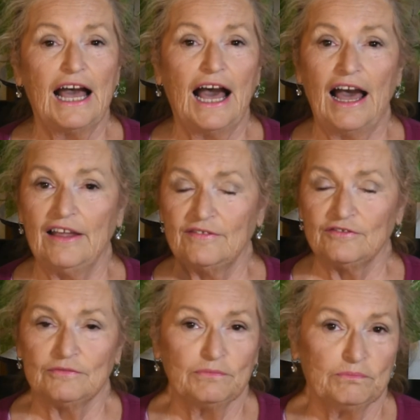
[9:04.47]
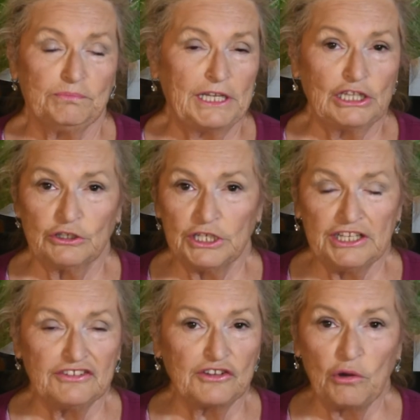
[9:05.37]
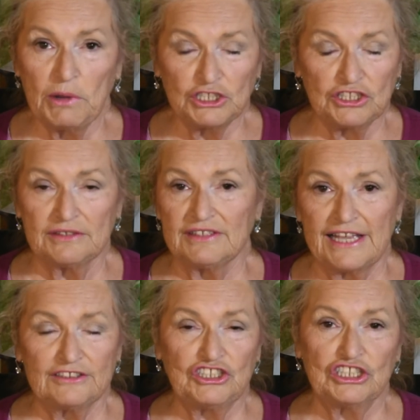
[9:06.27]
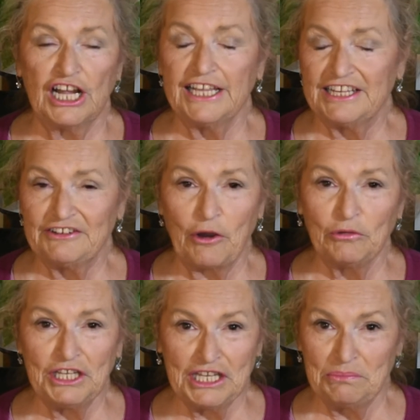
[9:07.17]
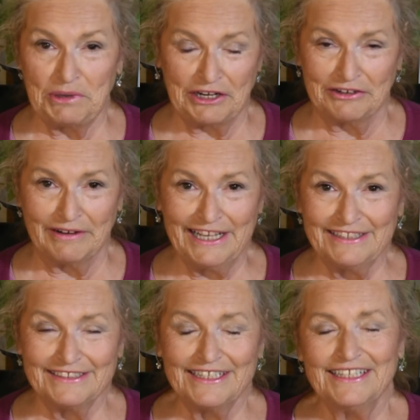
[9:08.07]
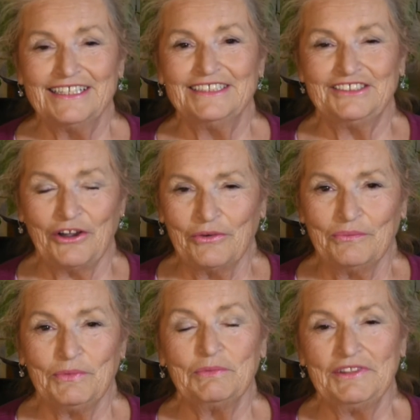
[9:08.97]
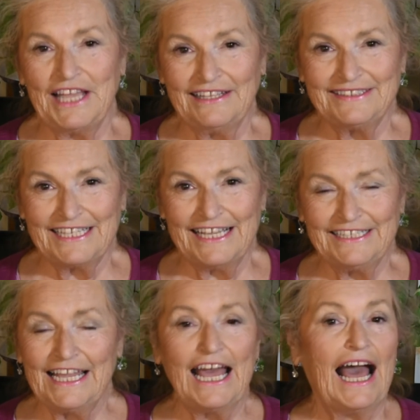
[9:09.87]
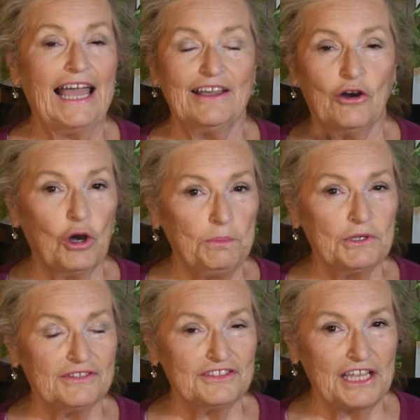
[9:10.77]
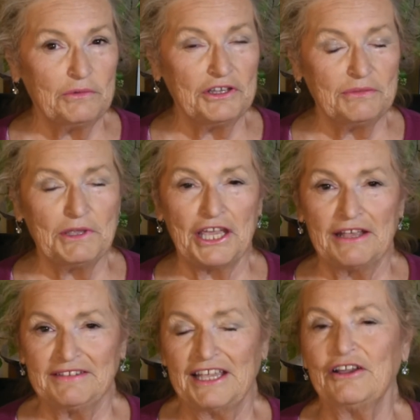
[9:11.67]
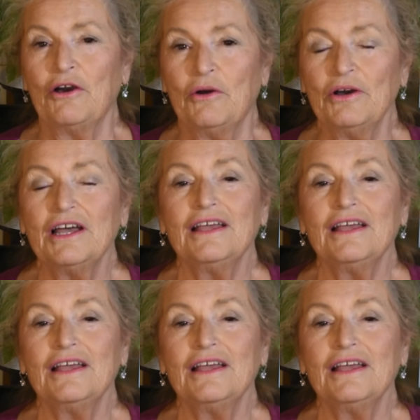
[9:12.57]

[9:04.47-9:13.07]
I've been learning so much this last year. I can only get better, right? So, with that said, I hope you'll stay with me as I go